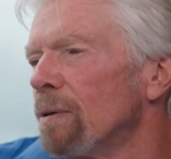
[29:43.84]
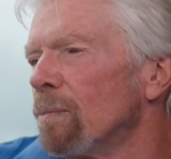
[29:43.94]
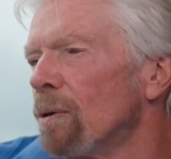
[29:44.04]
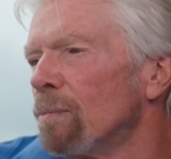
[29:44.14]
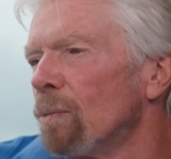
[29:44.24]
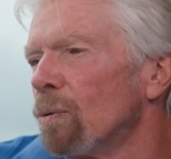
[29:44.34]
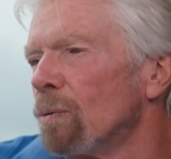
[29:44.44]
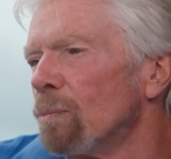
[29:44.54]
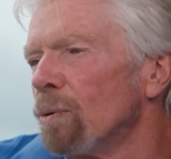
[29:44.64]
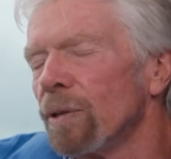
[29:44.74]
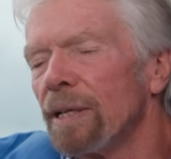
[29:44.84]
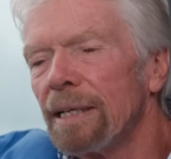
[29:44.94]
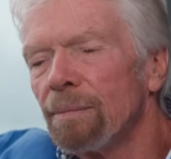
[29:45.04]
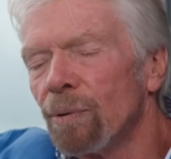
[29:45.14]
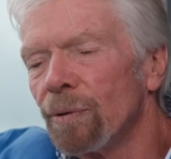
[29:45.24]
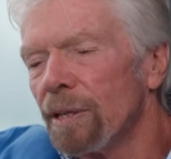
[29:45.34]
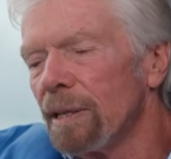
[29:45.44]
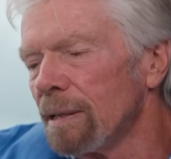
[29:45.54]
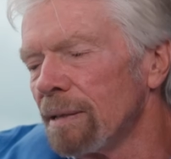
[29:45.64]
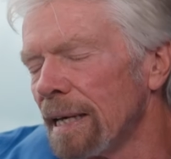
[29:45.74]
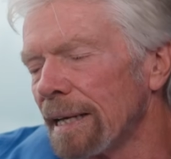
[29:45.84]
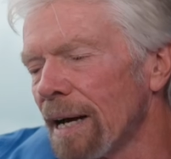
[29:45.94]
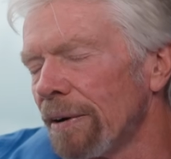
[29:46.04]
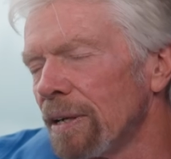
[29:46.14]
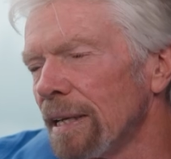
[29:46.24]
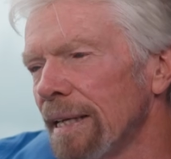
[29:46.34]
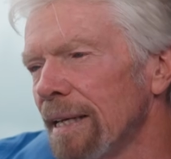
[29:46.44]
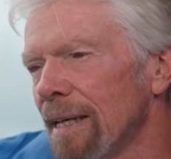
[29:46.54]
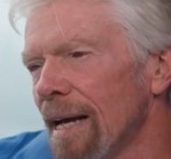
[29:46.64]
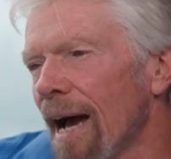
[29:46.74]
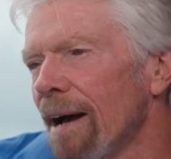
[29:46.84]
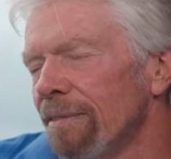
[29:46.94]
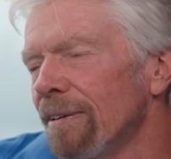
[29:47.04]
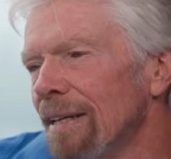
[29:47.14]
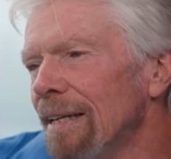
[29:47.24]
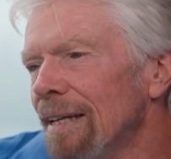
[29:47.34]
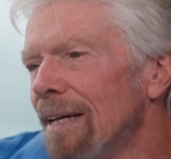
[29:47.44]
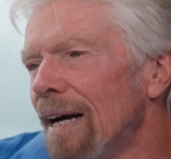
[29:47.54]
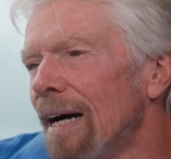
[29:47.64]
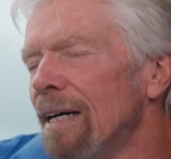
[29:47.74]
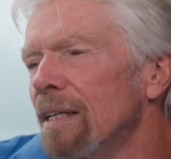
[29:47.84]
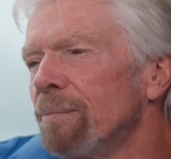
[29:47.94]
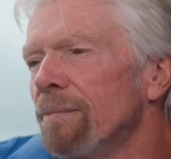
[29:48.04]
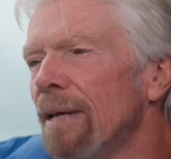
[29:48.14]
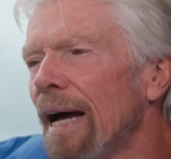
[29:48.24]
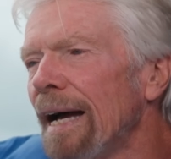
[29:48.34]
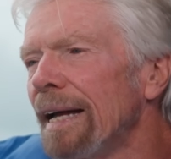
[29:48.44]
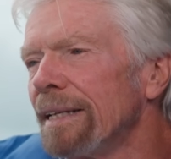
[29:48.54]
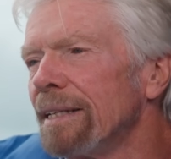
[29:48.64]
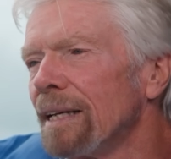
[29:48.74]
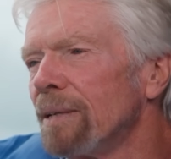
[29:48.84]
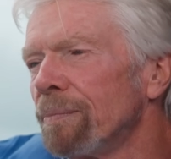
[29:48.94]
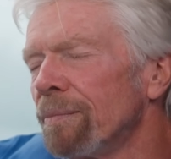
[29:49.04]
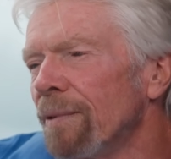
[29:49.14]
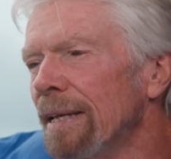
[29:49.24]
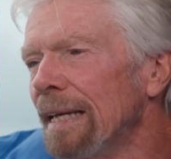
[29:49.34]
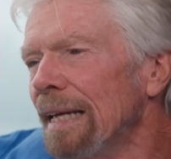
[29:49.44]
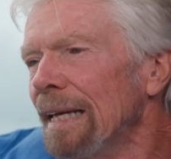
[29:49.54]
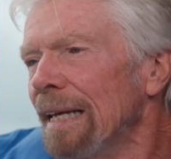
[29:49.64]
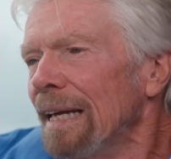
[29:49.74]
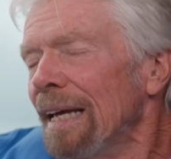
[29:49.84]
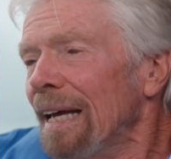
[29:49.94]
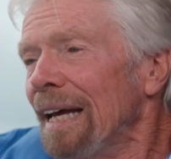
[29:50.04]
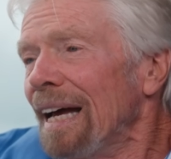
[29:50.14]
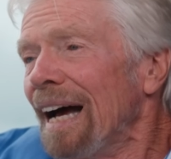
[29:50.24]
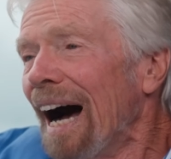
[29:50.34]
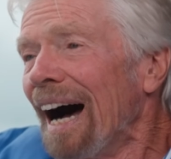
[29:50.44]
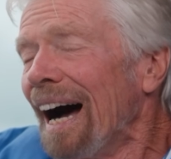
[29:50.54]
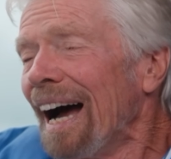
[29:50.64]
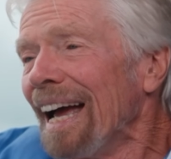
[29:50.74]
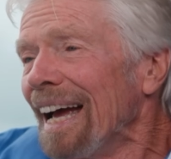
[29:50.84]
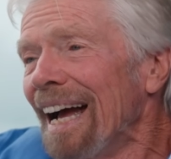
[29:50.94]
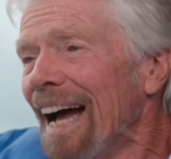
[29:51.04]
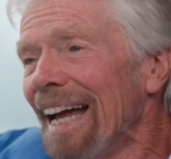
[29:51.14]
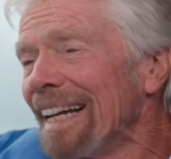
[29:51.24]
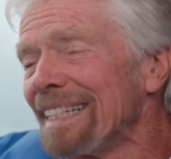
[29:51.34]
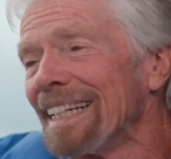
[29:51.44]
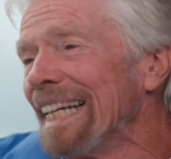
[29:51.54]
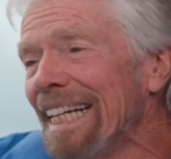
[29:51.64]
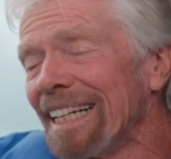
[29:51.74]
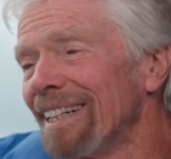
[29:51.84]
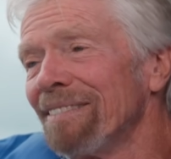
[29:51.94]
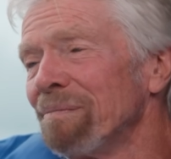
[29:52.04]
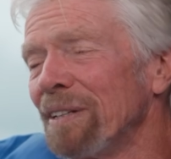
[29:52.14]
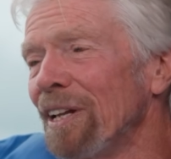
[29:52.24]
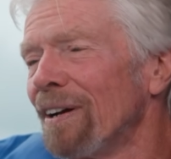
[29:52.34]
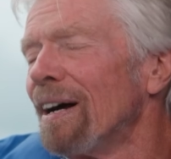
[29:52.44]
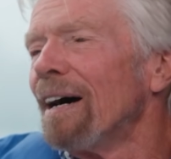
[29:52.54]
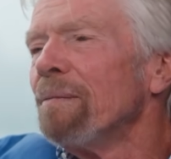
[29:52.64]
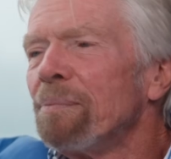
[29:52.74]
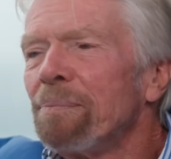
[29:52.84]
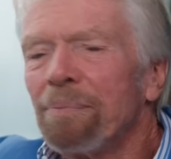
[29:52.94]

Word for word: um, are, more more than more than they currently have, um, and um, uh, and as a leader, you know, I've